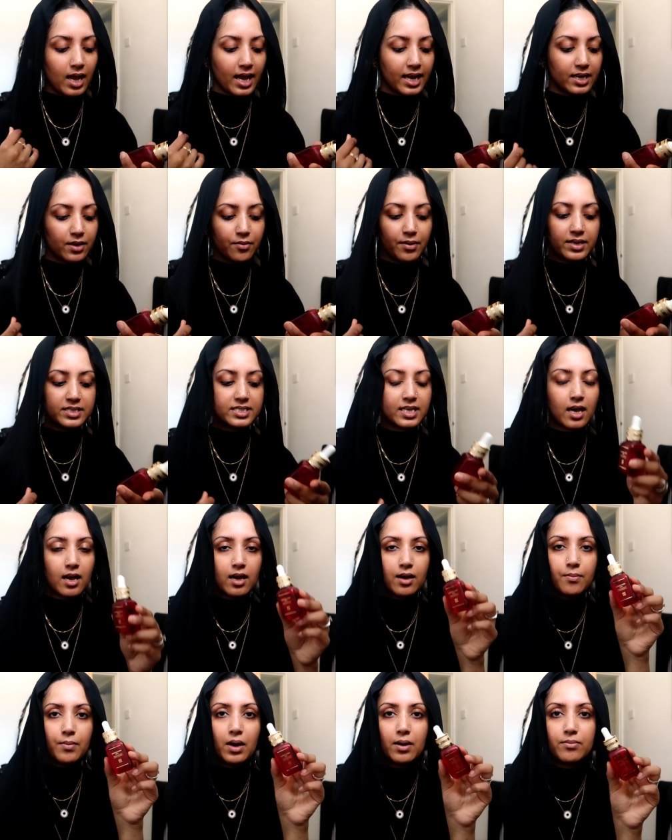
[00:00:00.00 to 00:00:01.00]
anyways
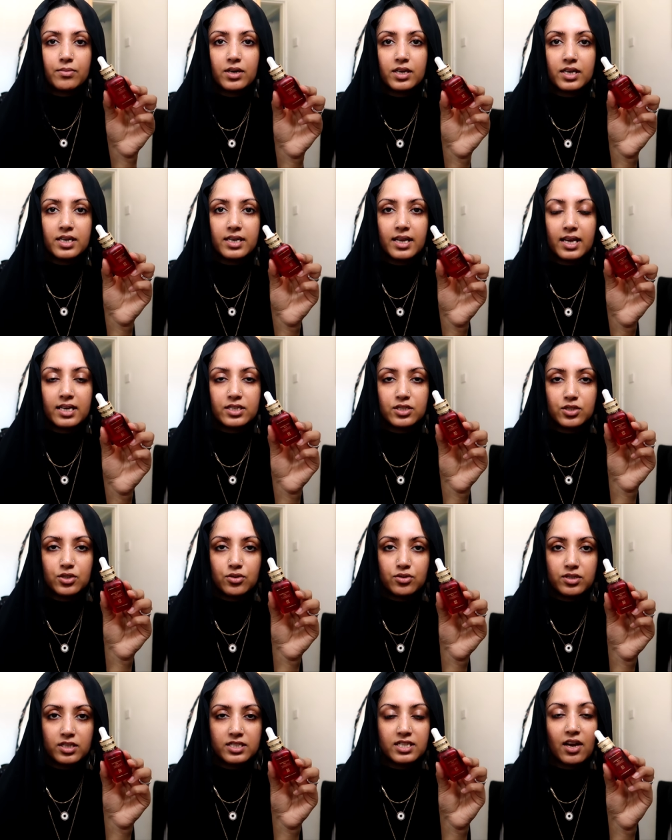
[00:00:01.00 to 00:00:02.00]
um, i'm gonna next
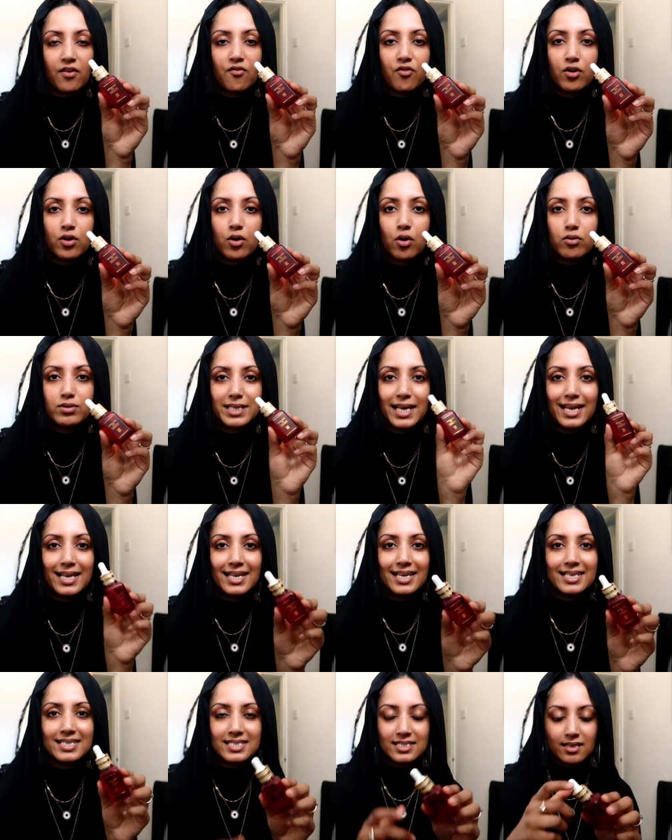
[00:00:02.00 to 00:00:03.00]
use the saffron gold
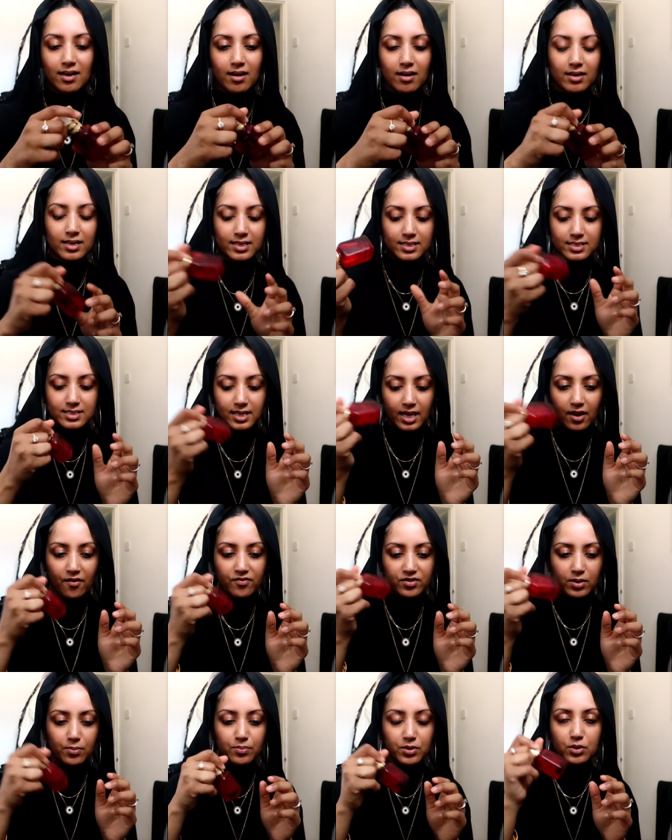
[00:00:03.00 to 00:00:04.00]
elixir it's
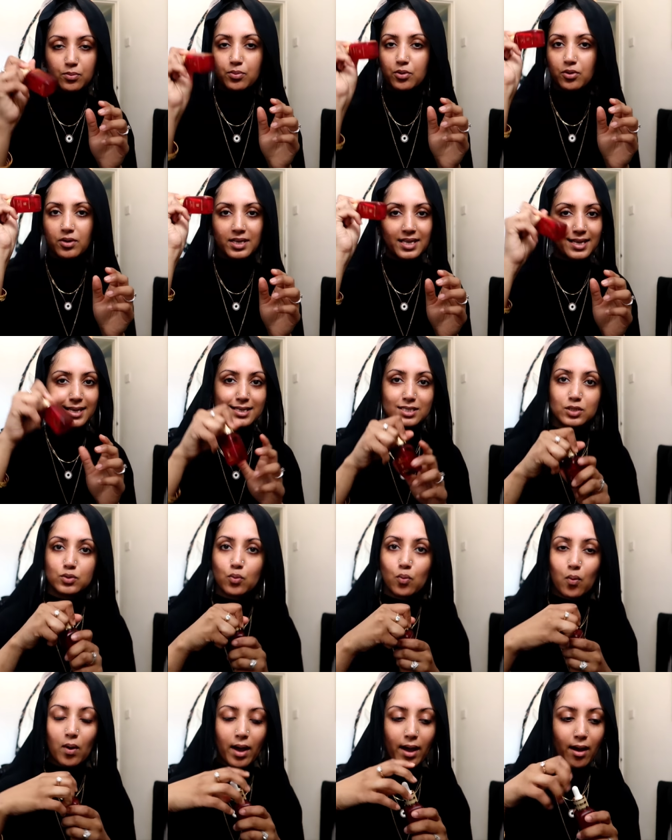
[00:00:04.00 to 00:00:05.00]
Beauty
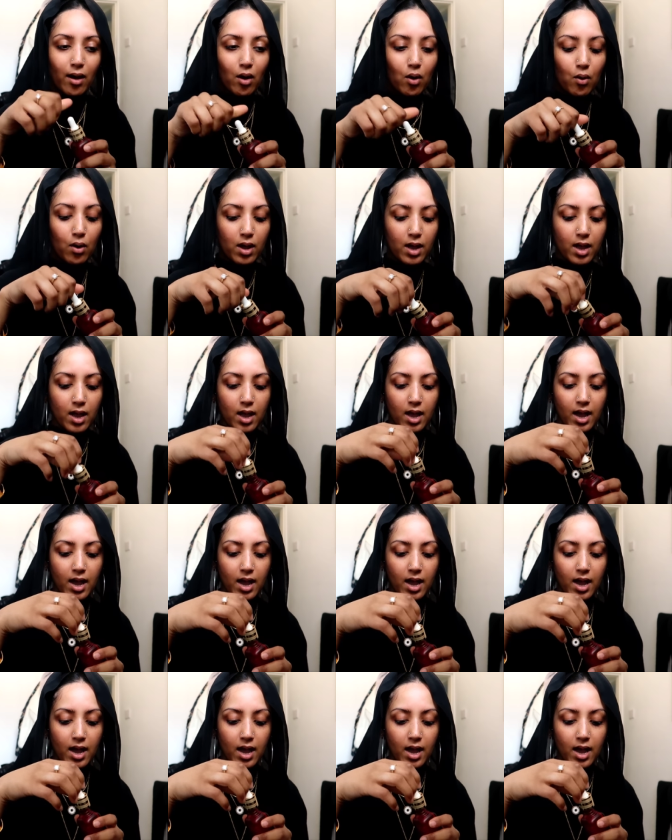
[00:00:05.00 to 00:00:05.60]
as well